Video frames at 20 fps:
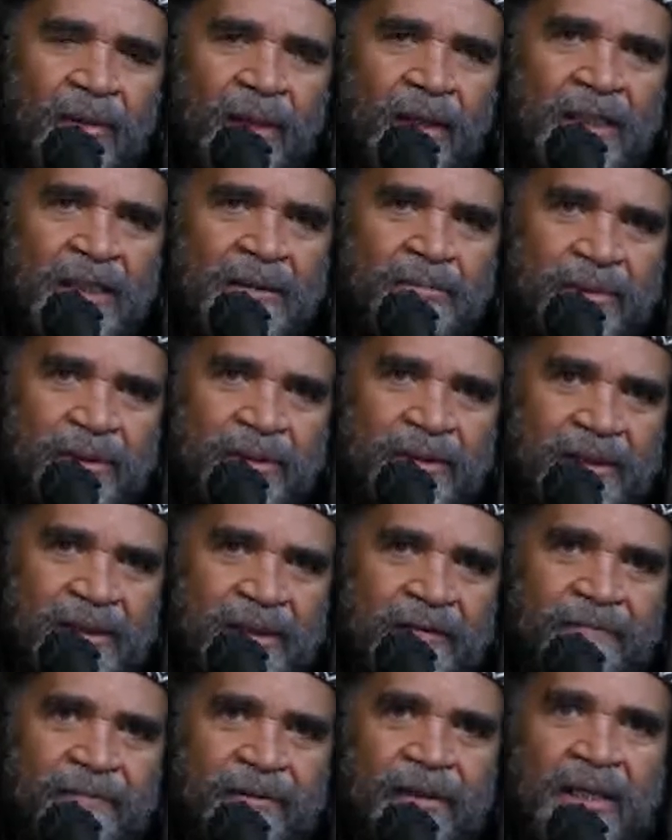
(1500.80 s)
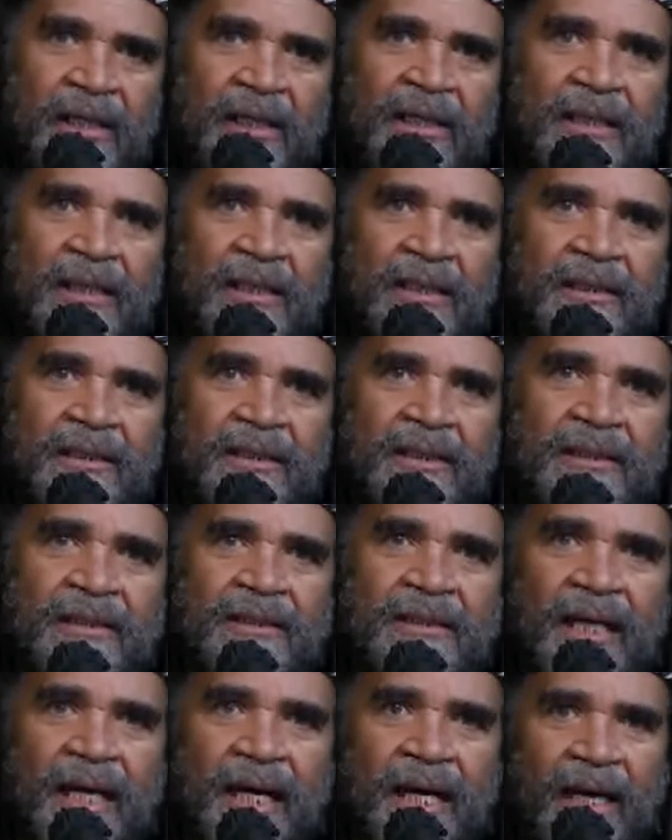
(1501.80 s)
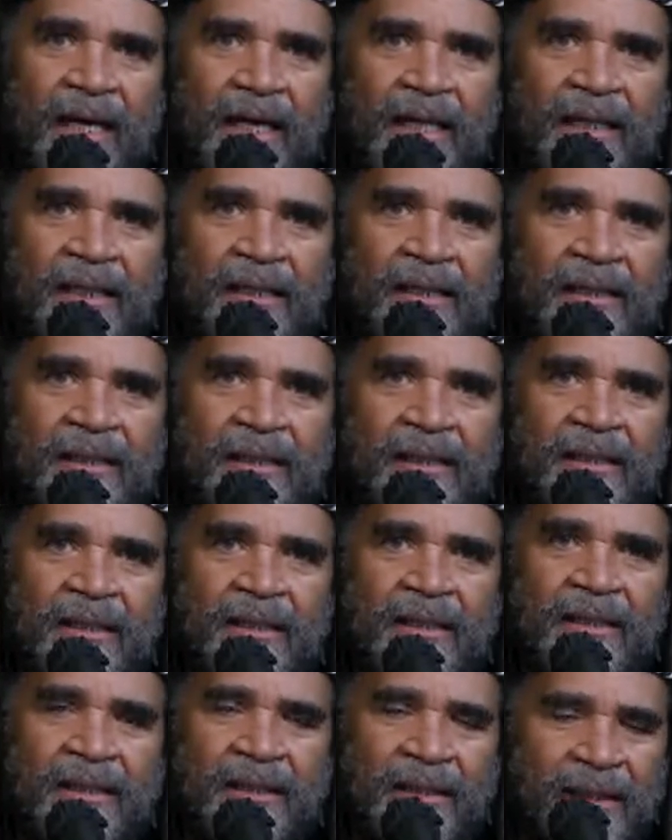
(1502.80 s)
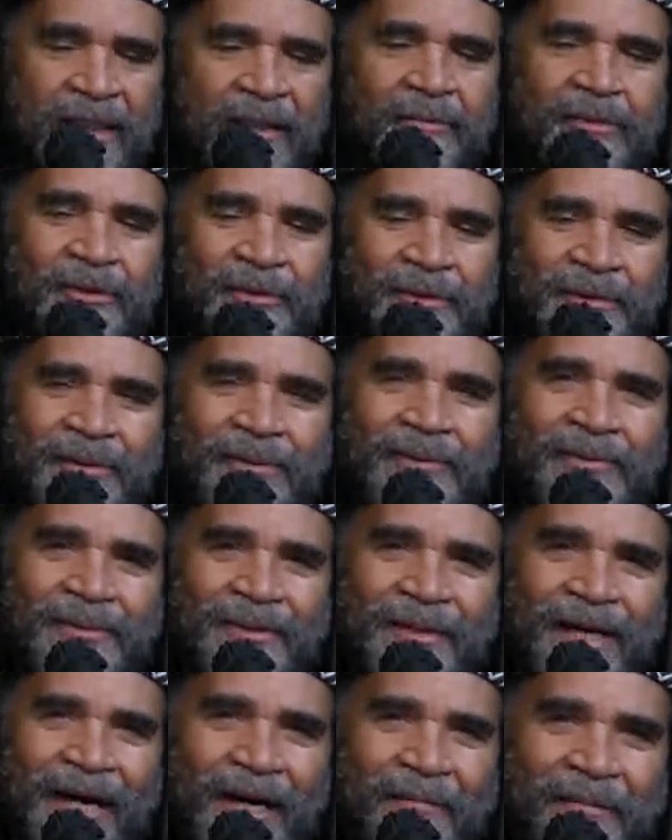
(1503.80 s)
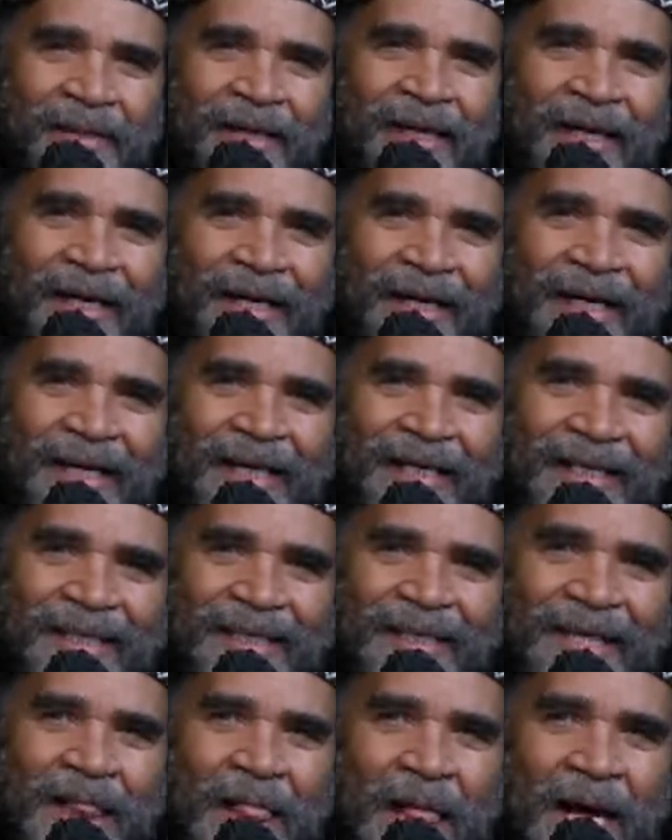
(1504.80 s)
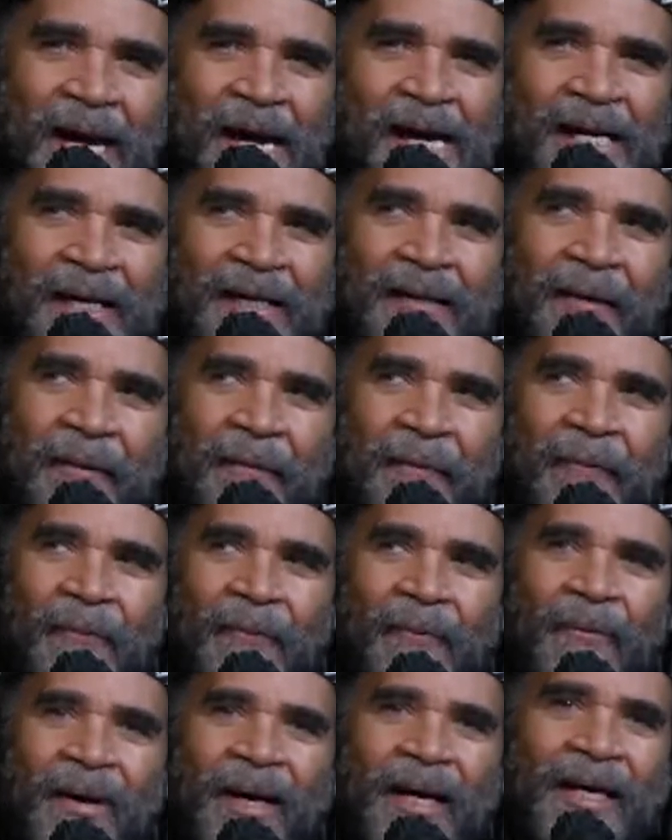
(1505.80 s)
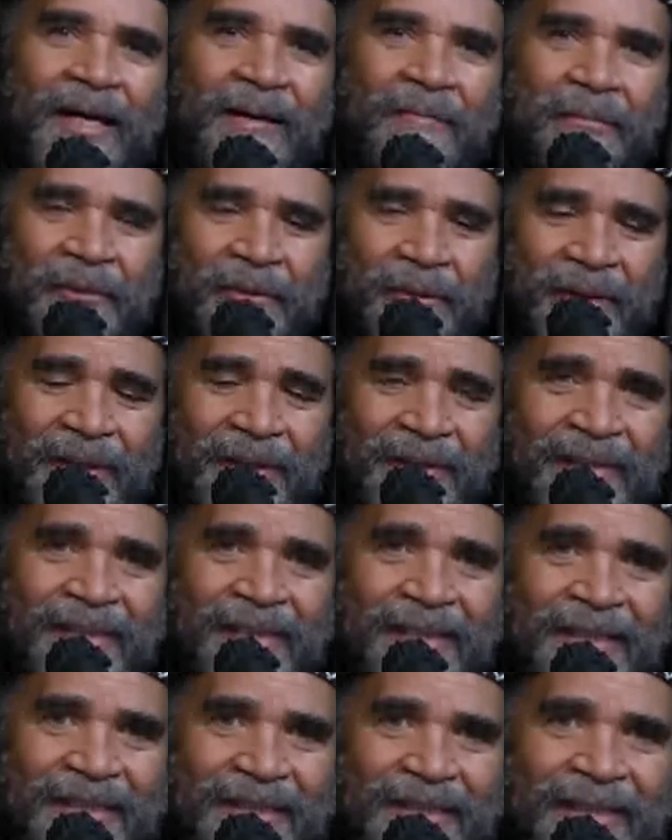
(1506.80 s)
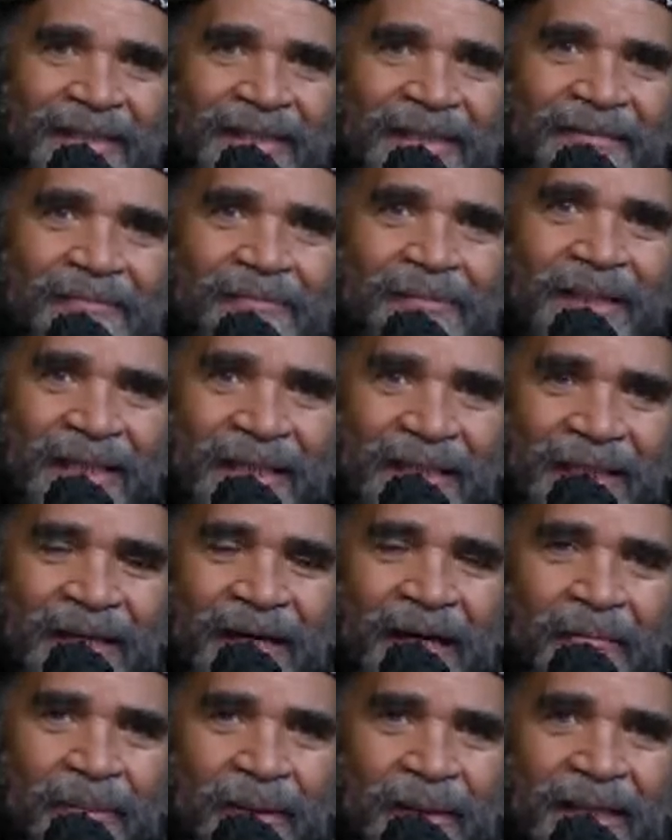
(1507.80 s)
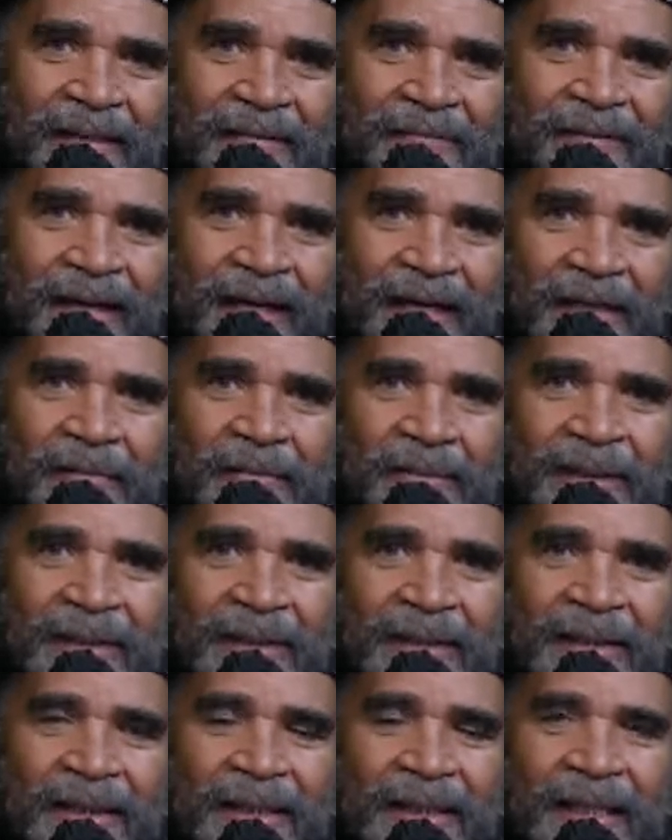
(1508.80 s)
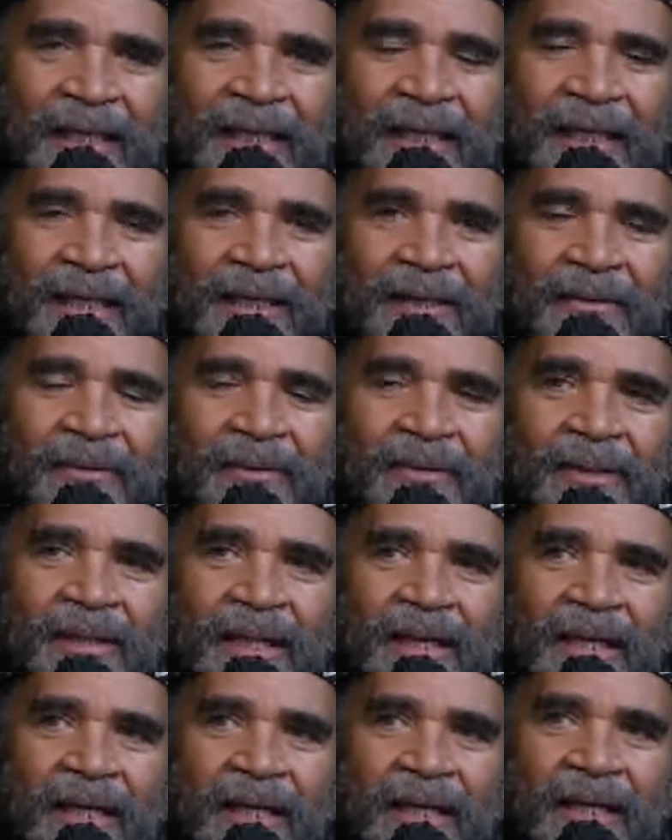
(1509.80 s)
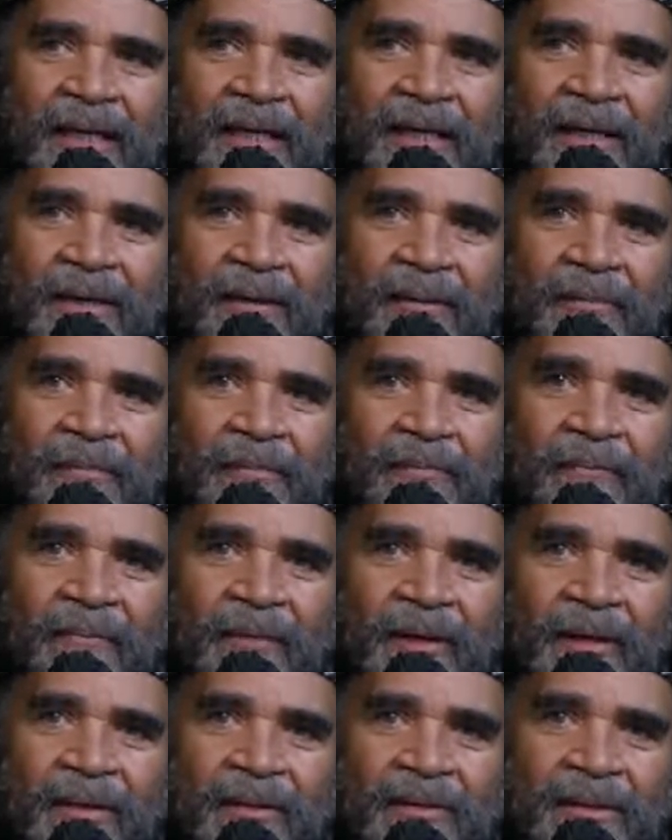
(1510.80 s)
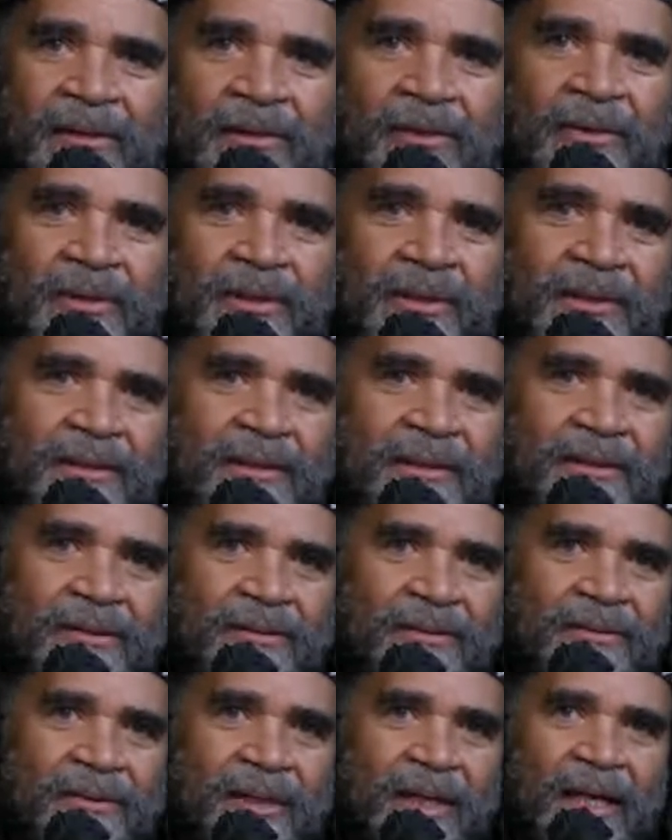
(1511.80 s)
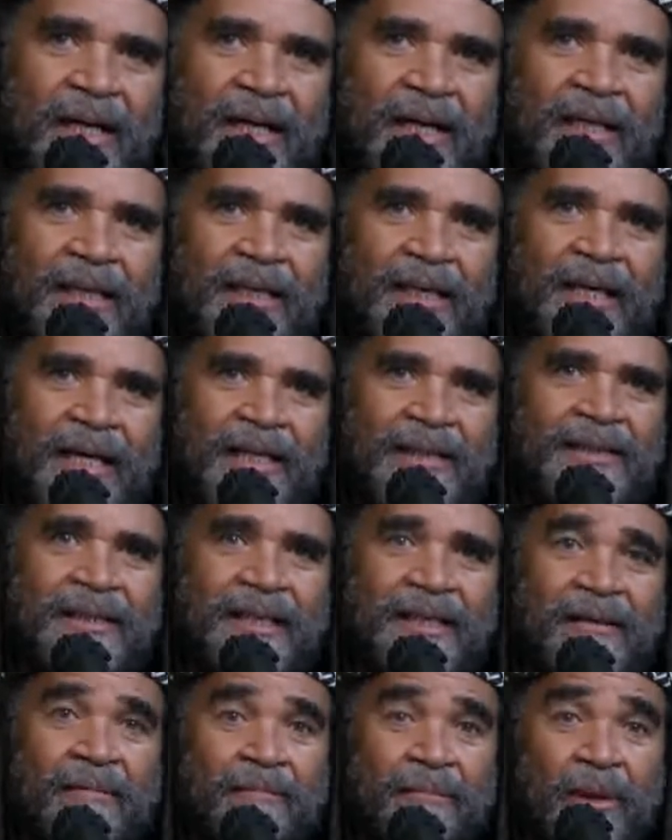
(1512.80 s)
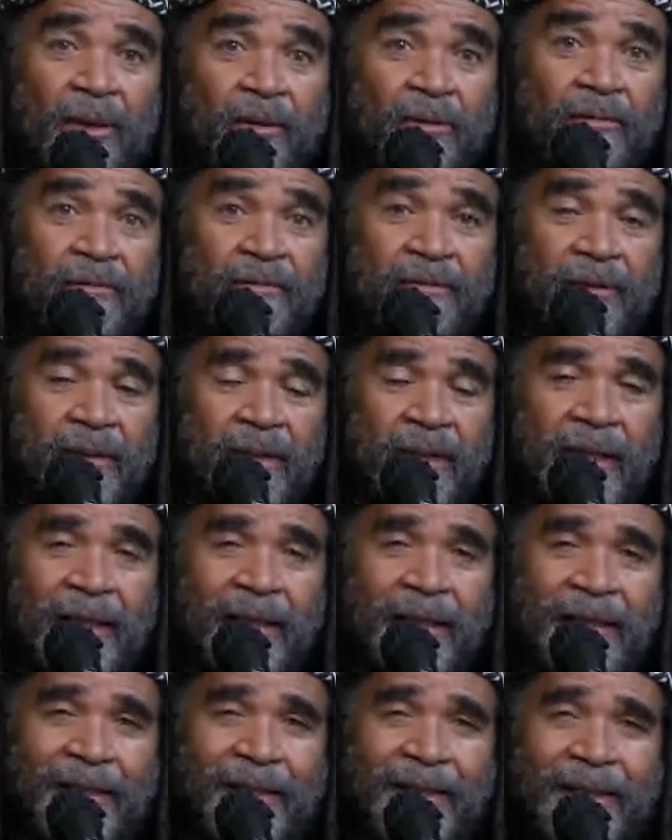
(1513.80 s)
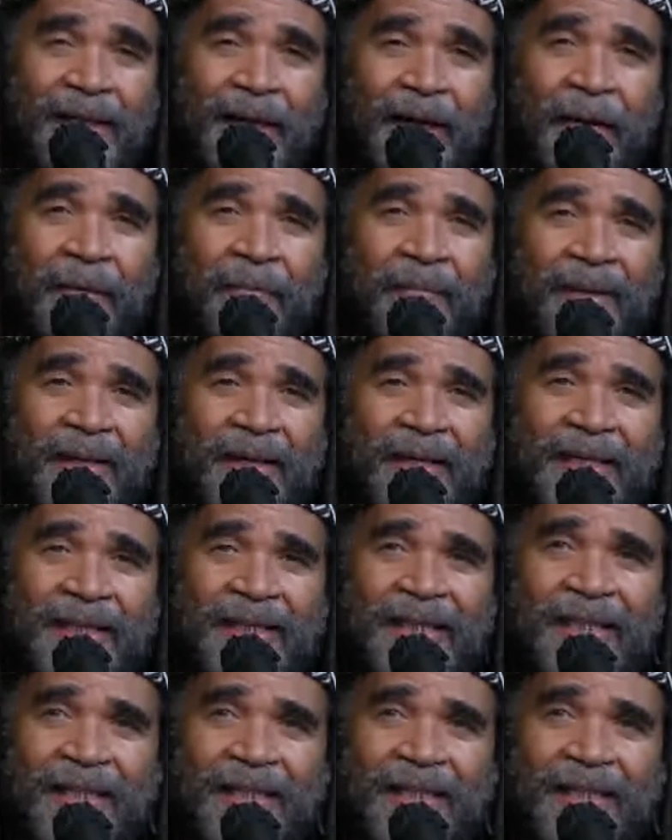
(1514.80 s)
is specifically designed to keep you cool, calm, and collected. Way more than B complex vitamins, you know. And of course, you know, I take them both. But